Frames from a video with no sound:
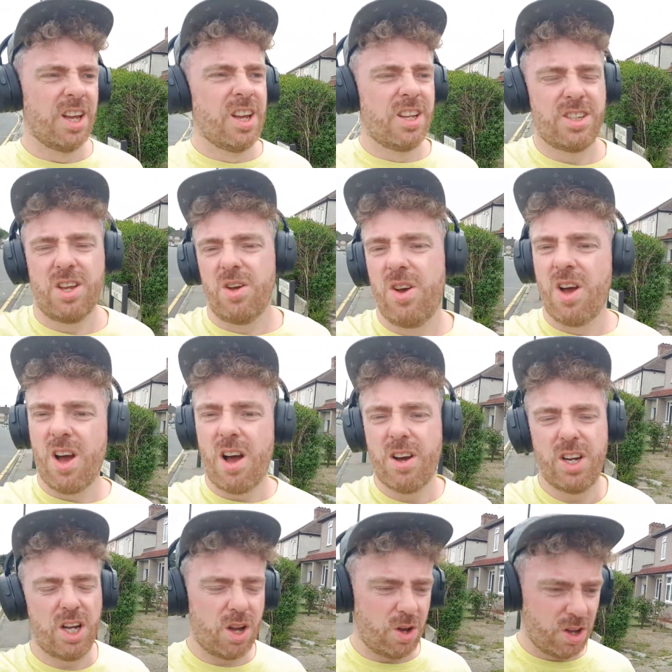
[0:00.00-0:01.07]
So I'm going
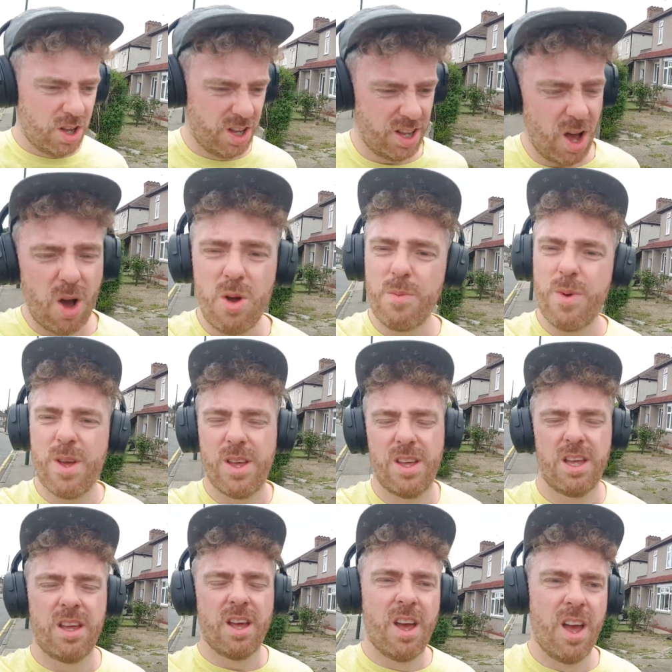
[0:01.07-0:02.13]
to go home,
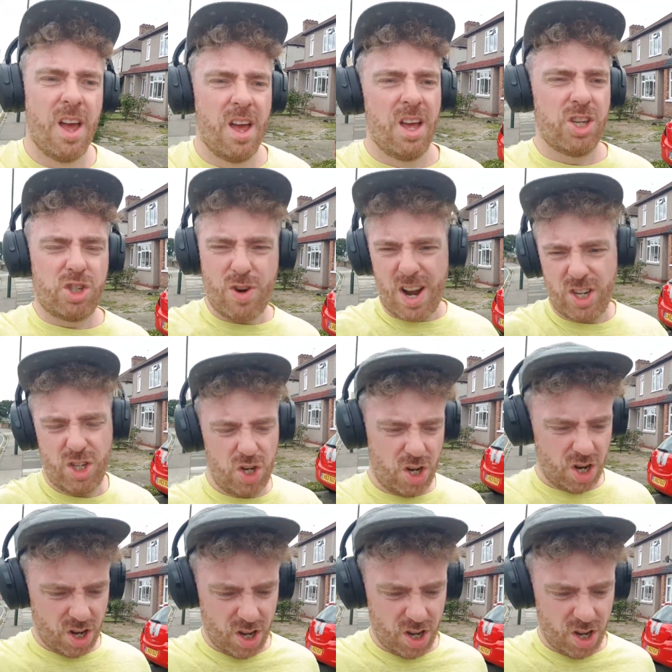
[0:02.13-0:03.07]
stretch.